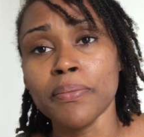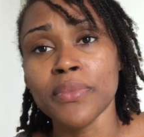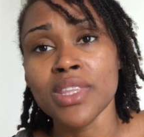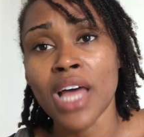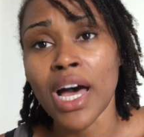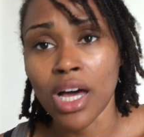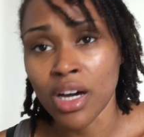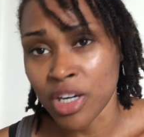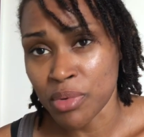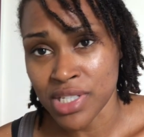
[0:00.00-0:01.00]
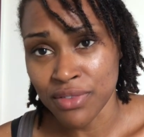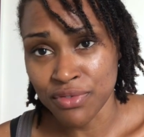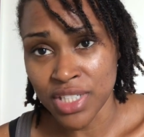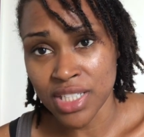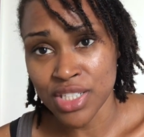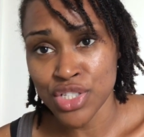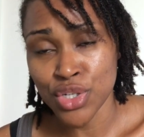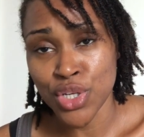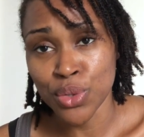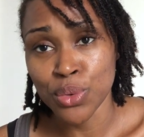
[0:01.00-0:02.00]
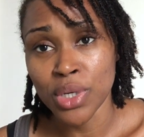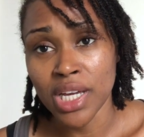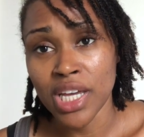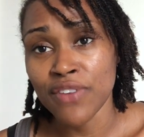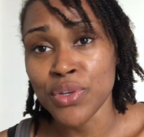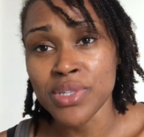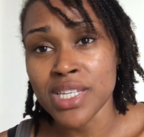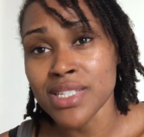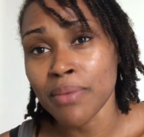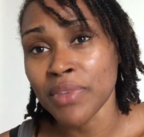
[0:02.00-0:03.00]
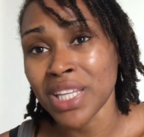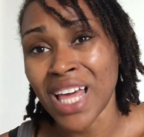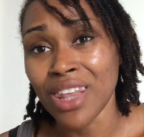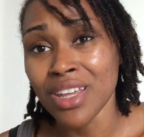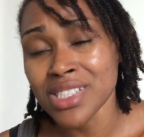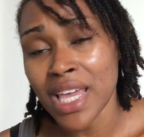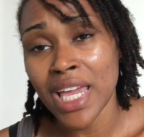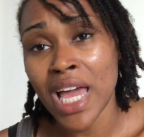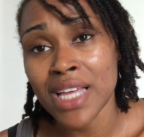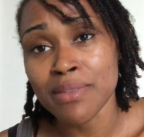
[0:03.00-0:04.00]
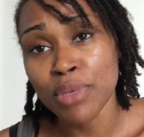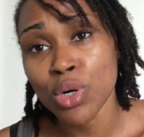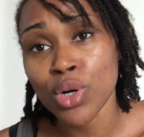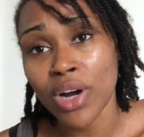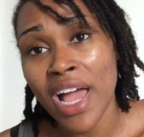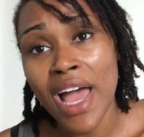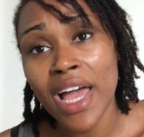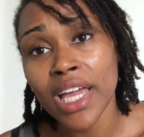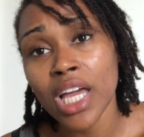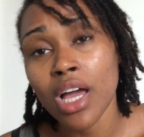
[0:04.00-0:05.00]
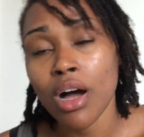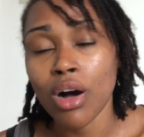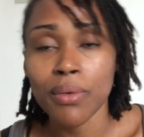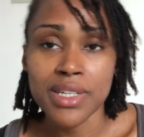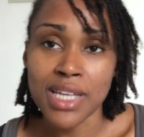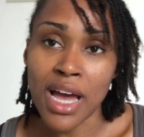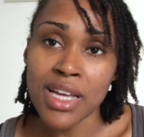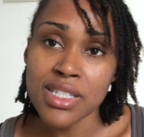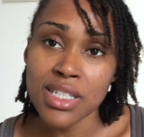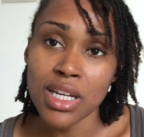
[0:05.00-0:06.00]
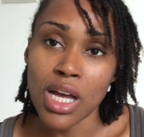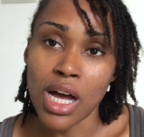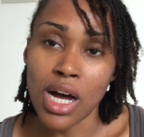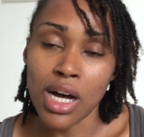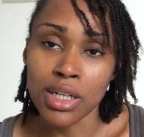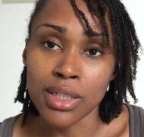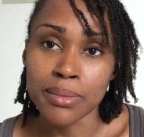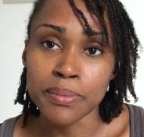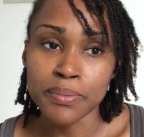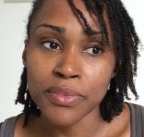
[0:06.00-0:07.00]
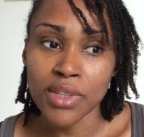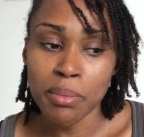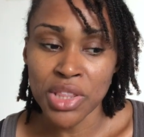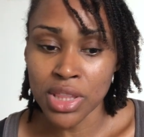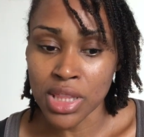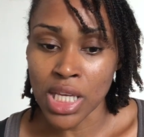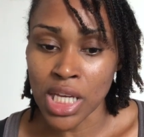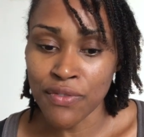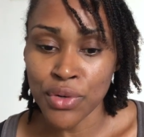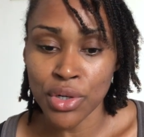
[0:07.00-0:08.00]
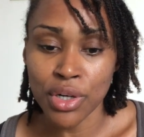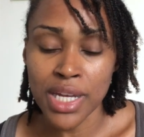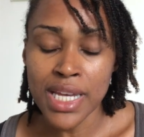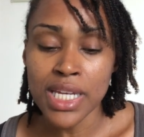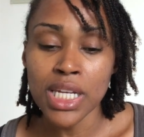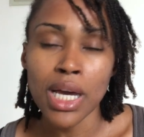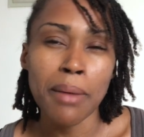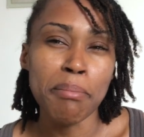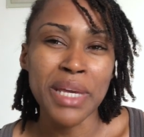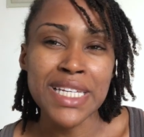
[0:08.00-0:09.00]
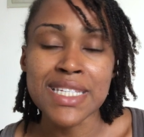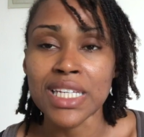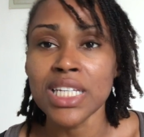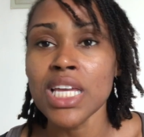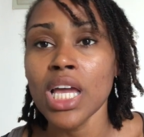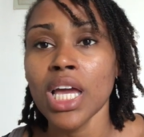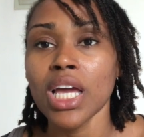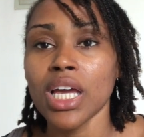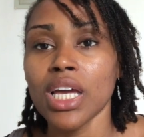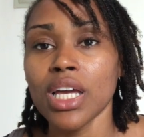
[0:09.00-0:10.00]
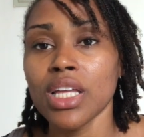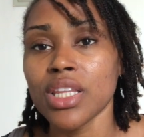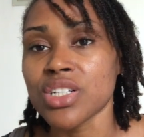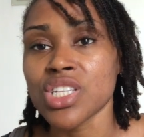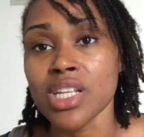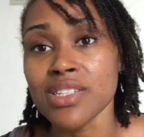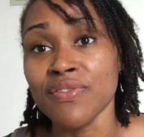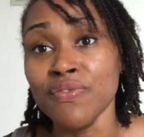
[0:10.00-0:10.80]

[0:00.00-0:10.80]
not 100% vegan. So if you see something that looks like it has milk or egg, always ask. But if you're in a big city, there's tons of